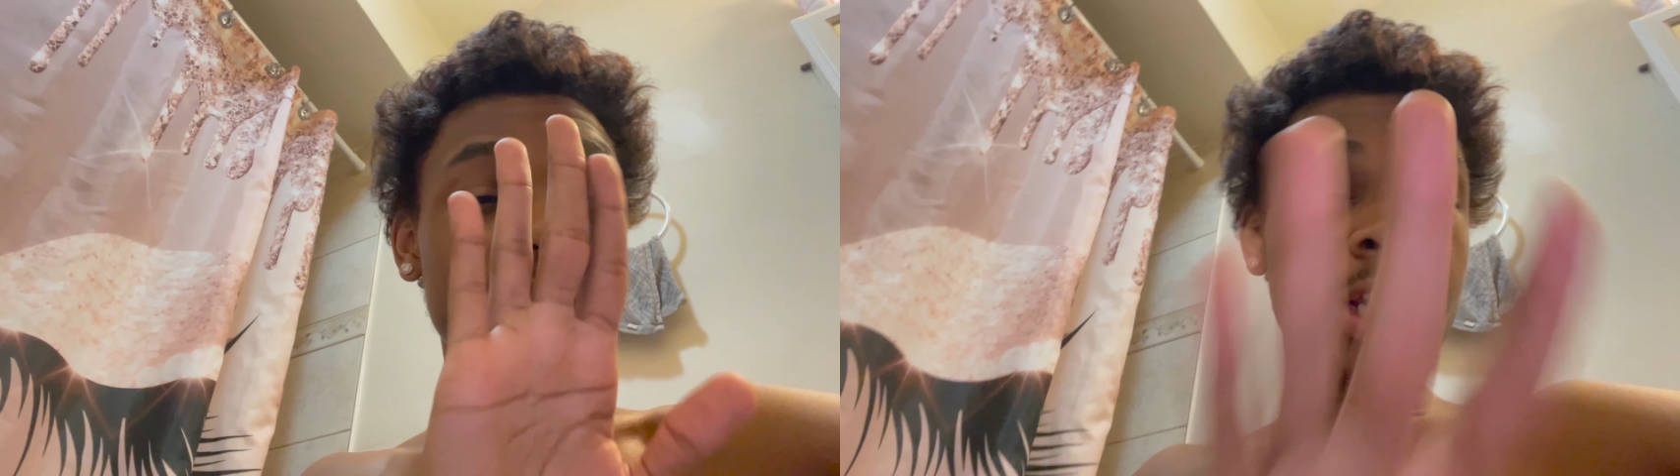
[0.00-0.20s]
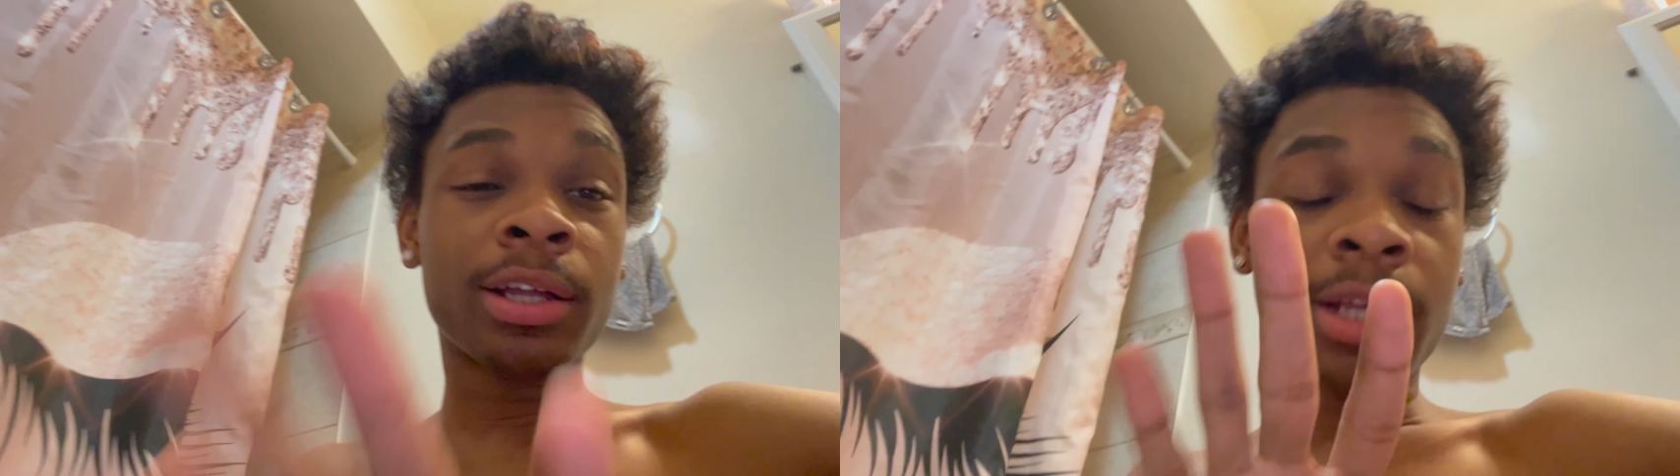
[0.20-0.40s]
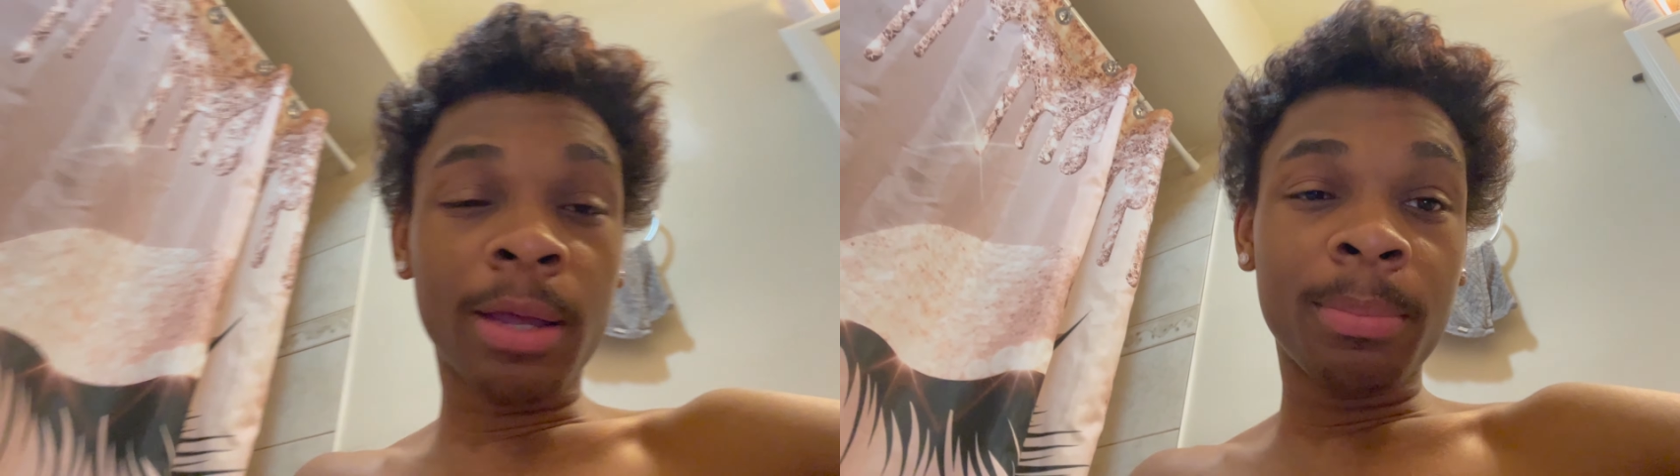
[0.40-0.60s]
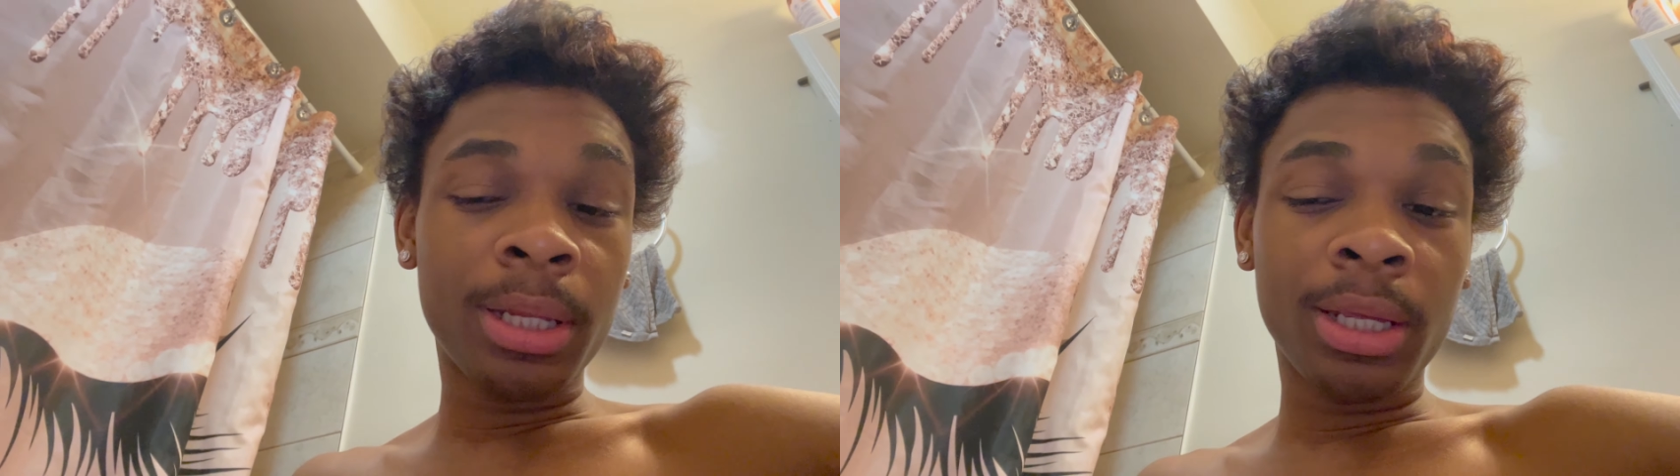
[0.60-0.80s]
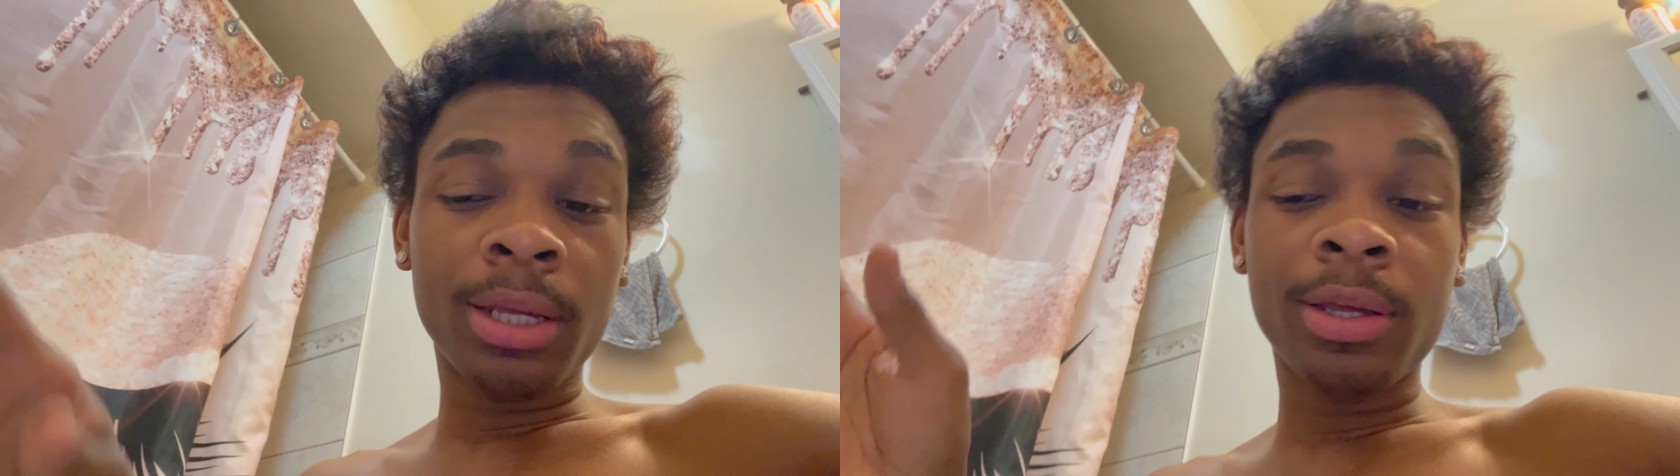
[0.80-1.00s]
check out the
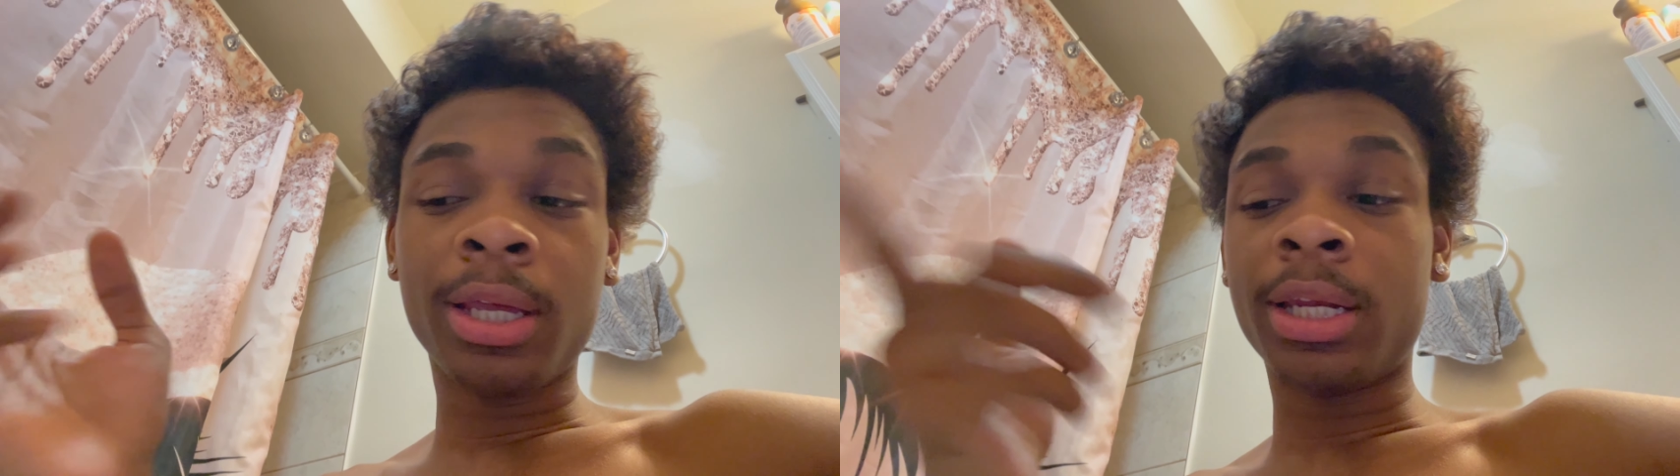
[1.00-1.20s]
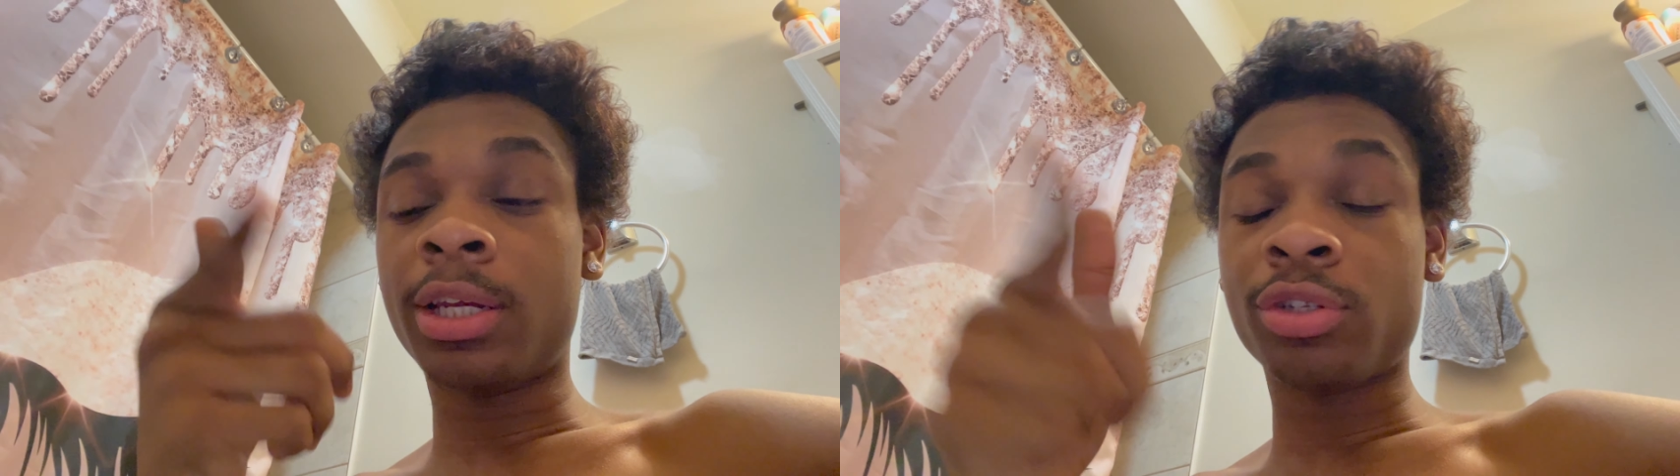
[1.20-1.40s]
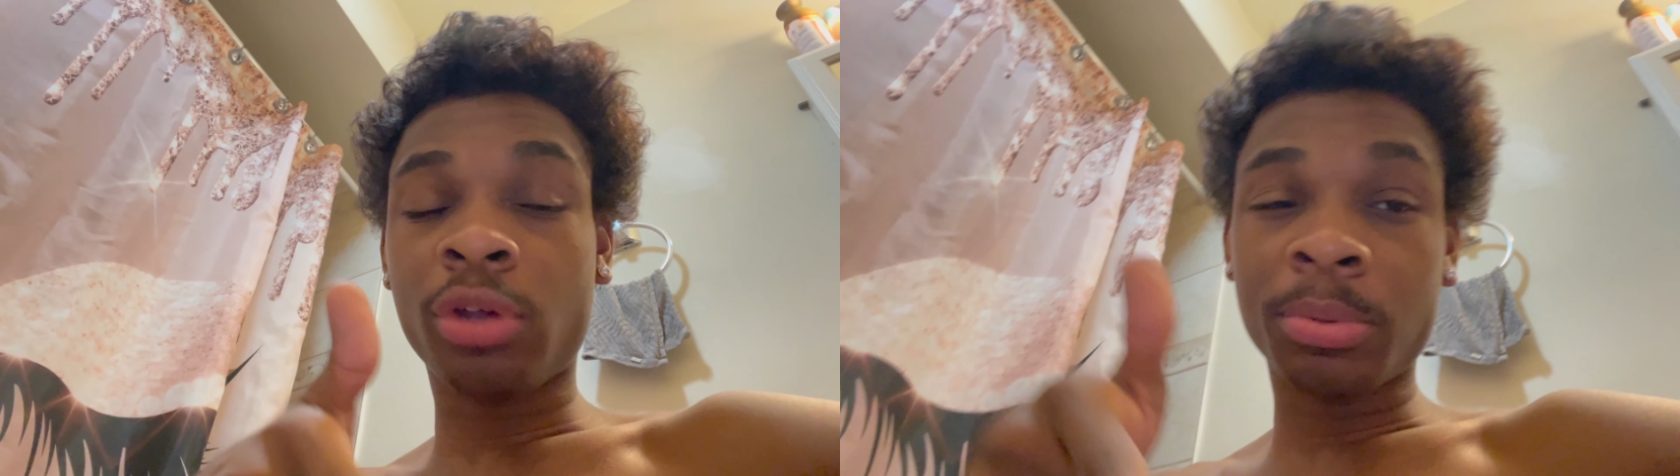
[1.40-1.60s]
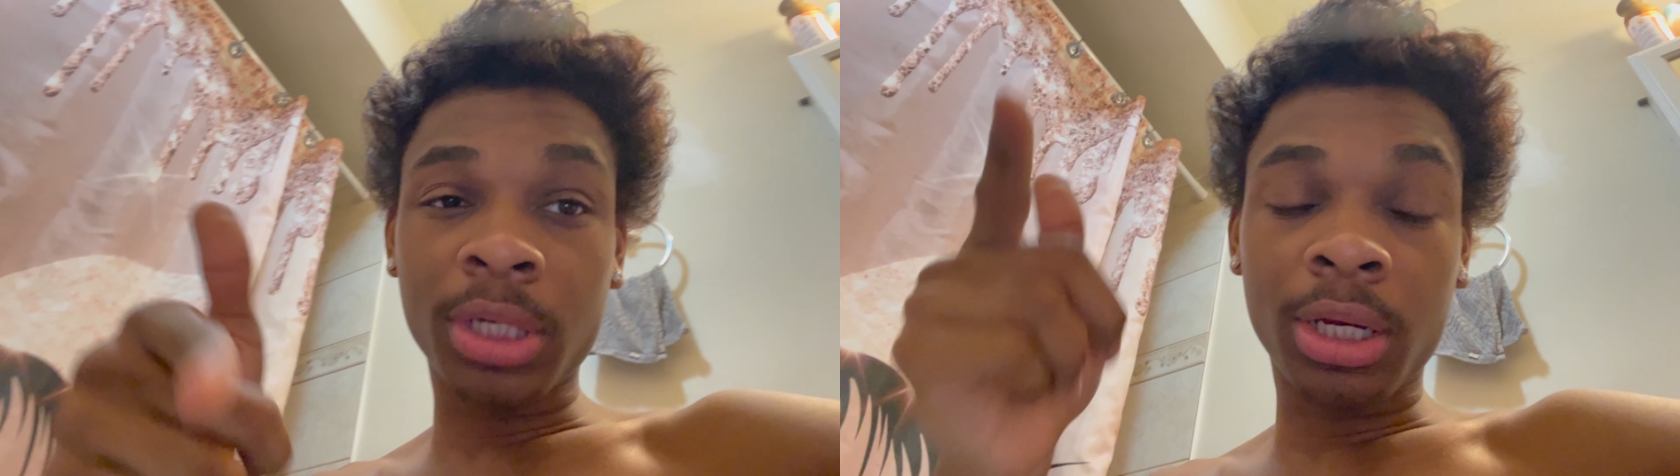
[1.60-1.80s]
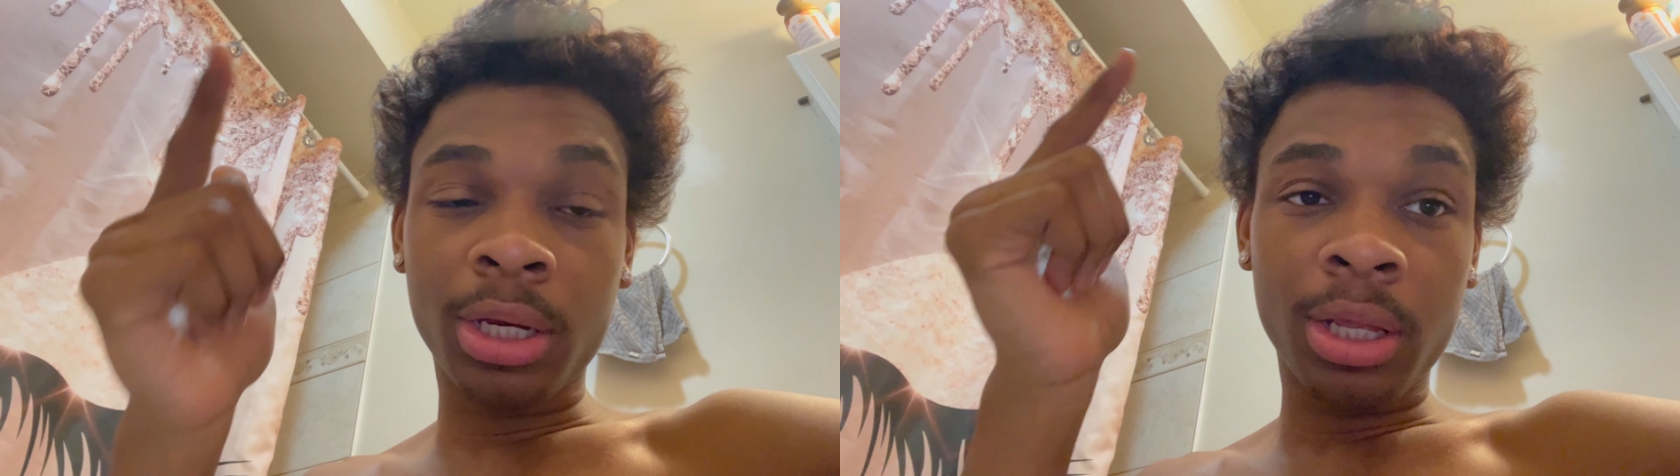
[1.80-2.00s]
company in the
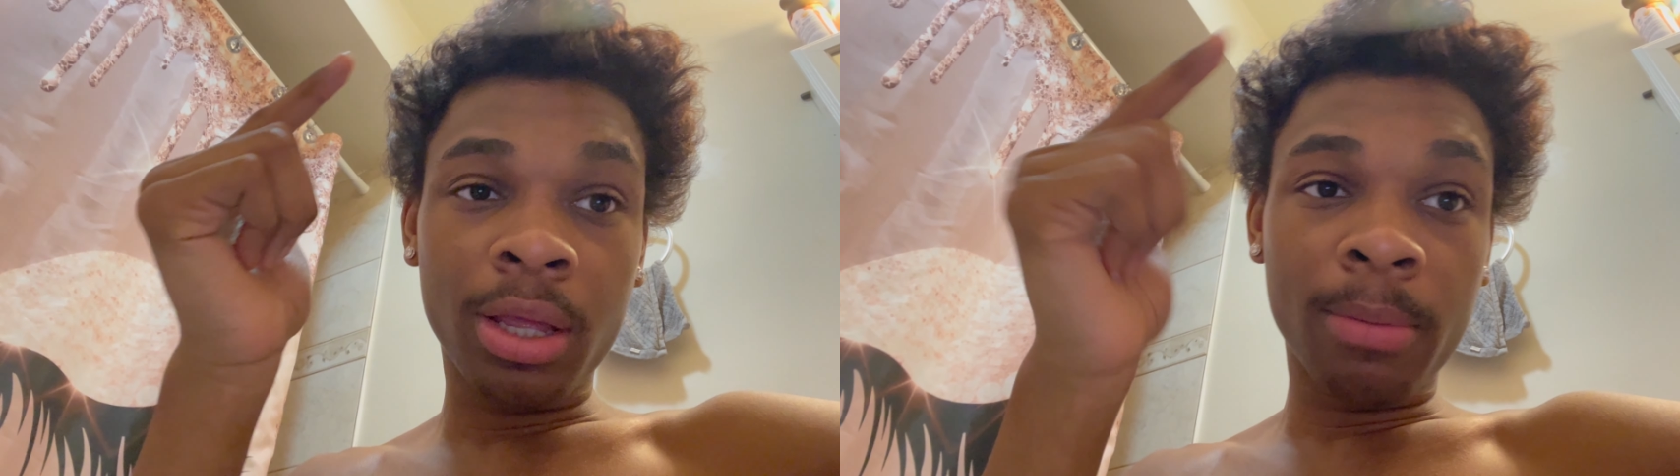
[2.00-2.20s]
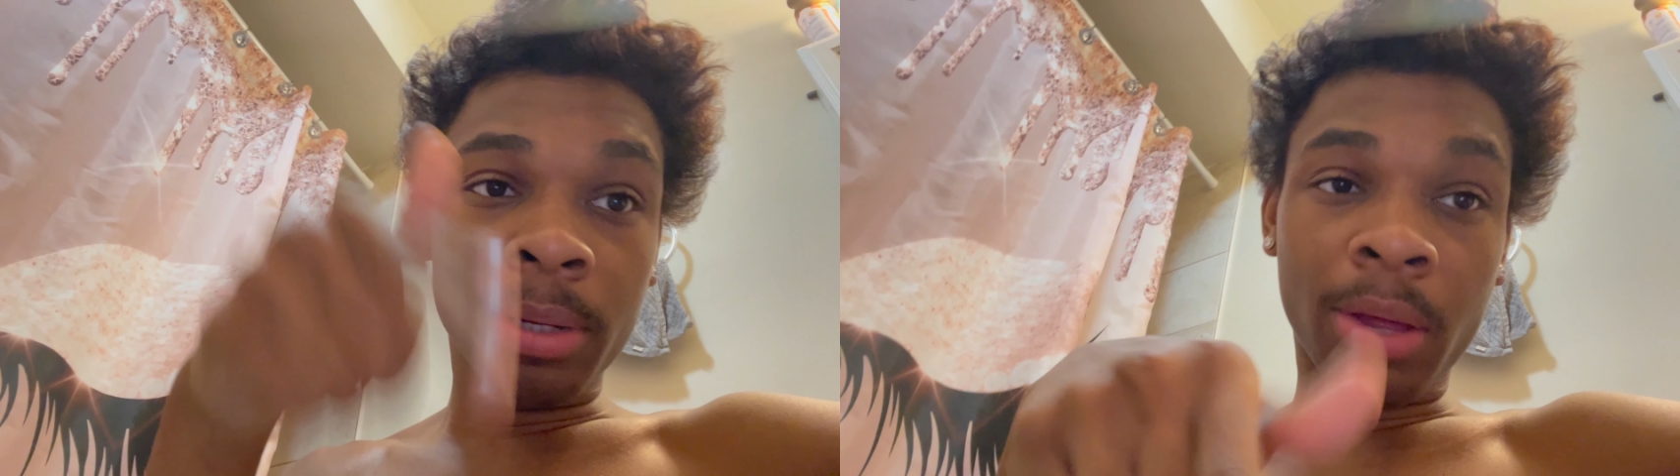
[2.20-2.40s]
description below.